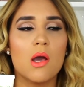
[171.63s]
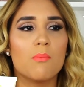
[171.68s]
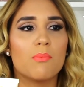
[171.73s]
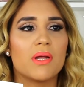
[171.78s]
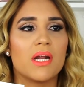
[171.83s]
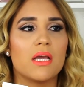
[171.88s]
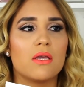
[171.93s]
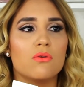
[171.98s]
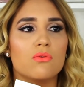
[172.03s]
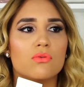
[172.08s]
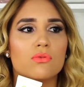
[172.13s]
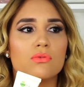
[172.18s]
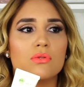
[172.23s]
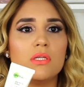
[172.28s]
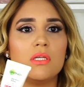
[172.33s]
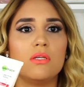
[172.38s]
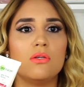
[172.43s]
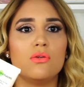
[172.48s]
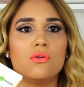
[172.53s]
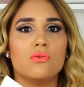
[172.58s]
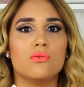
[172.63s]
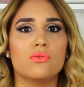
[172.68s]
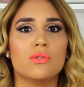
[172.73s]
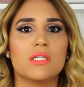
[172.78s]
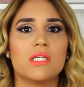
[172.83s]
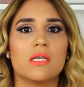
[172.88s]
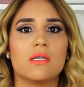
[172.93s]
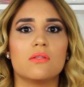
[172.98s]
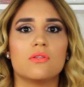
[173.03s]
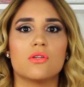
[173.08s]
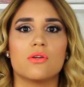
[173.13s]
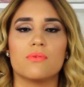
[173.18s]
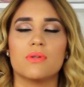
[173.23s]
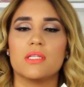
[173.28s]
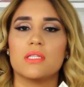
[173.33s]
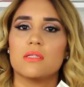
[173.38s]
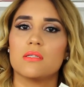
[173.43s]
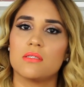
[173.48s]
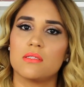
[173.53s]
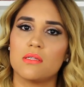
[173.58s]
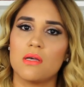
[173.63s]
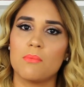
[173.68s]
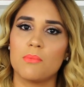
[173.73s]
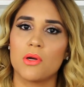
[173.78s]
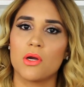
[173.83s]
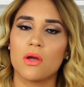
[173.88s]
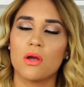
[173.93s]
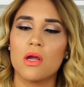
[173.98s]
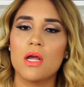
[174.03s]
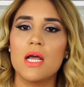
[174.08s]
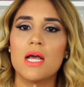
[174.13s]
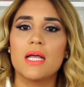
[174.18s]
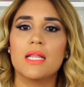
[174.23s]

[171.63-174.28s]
but I only used it during the summer.